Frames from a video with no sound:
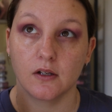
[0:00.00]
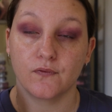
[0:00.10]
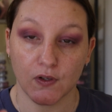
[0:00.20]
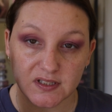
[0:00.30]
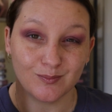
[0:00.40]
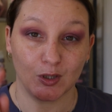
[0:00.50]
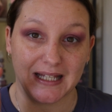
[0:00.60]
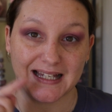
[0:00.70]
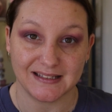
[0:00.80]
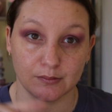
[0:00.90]
first I'm going
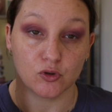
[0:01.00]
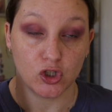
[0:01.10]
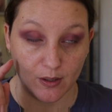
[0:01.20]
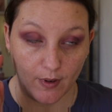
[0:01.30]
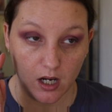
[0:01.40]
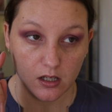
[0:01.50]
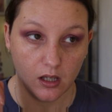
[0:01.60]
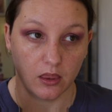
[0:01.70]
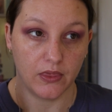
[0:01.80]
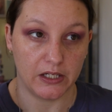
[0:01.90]
to add some shimmer.
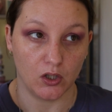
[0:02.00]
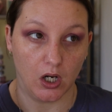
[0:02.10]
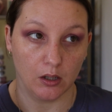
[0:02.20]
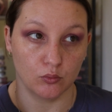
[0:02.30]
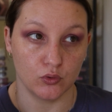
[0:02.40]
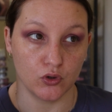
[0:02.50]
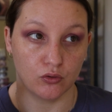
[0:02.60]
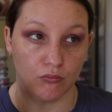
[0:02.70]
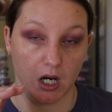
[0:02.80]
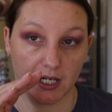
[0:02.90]
Then I will
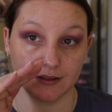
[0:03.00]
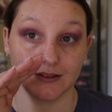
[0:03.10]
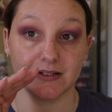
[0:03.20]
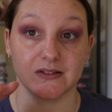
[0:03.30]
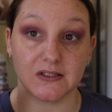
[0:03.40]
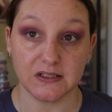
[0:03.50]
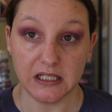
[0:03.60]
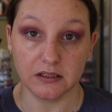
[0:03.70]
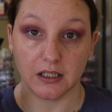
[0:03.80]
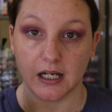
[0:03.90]
do my
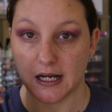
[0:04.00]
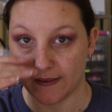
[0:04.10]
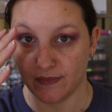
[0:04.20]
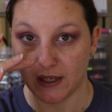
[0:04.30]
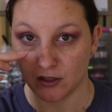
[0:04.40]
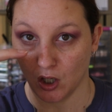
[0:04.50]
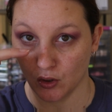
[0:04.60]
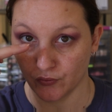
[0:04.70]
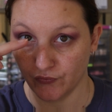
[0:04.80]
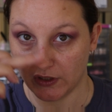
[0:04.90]
concealer and then
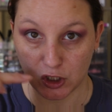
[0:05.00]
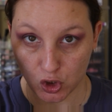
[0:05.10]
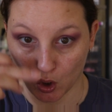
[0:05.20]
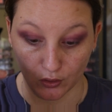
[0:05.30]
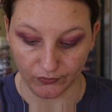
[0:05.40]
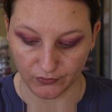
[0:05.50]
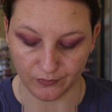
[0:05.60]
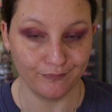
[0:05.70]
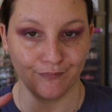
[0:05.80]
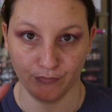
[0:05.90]
I'll finish off
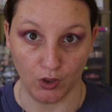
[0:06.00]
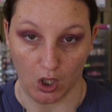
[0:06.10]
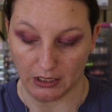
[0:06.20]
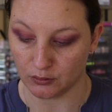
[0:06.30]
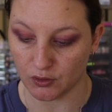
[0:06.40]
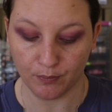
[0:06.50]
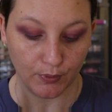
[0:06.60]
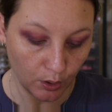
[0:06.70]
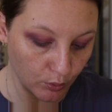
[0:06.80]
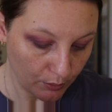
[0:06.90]
the eye look.
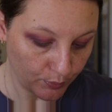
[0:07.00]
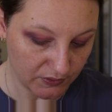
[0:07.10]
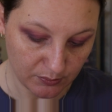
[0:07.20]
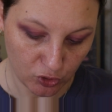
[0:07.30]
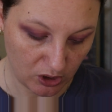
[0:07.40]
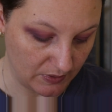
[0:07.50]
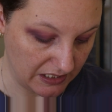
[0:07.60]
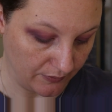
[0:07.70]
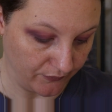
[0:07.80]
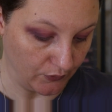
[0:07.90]
But I want to put some shimmer
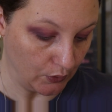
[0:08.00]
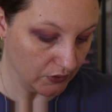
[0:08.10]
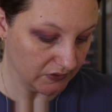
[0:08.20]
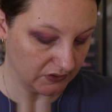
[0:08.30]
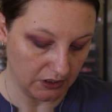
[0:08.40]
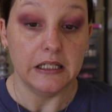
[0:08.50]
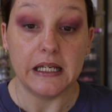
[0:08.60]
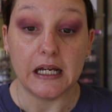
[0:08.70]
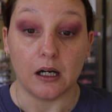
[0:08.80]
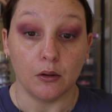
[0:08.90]
down first.
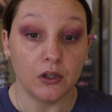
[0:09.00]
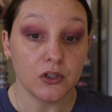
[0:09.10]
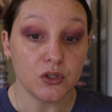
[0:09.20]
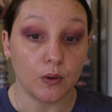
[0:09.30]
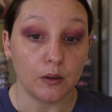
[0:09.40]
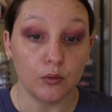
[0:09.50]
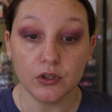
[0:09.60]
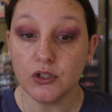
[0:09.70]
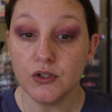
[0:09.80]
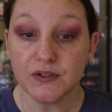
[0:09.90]
Now, do I
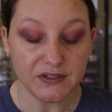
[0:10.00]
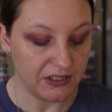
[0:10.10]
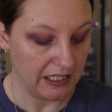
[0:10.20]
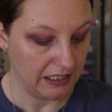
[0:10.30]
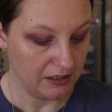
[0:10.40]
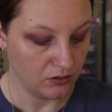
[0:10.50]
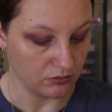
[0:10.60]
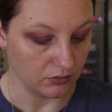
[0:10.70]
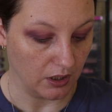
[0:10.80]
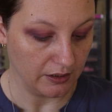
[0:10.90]
want to use
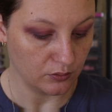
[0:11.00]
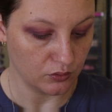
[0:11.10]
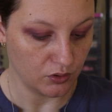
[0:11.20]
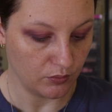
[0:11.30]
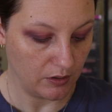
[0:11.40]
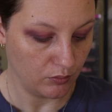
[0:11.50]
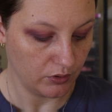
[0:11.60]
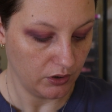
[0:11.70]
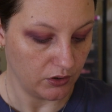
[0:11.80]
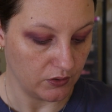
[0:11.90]
Candlelight or do I
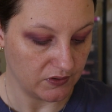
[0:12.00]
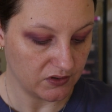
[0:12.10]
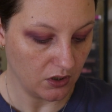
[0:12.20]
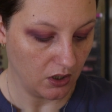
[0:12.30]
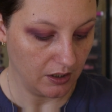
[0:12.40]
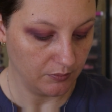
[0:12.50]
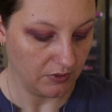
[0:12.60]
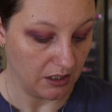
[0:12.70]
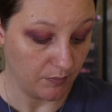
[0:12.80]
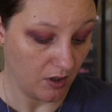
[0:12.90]
want to use
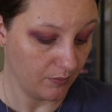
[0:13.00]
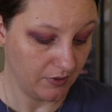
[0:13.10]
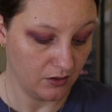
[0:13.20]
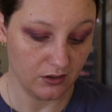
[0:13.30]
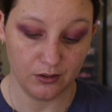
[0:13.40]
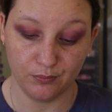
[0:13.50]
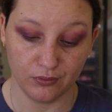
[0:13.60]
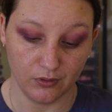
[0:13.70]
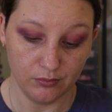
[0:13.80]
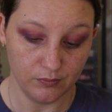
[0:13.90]
Timekeeper? I mean, I could
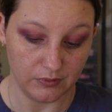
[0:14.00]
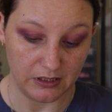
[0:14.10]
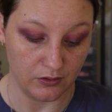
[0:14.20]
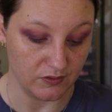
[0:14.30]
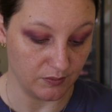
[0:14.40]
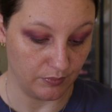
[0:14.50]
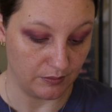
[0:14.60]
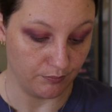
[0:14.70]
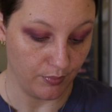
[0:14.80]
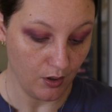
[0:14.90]
probably use a bit
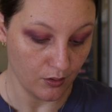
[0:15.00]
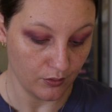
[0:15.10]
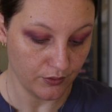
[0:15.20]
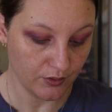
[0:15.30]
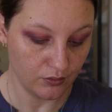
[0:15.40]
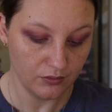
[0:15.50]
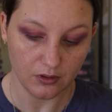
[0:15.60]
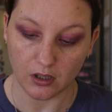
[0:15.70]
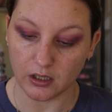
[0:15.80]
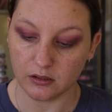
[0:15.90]
of both, couldn't
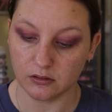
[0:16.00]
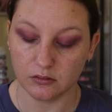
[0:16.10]
I?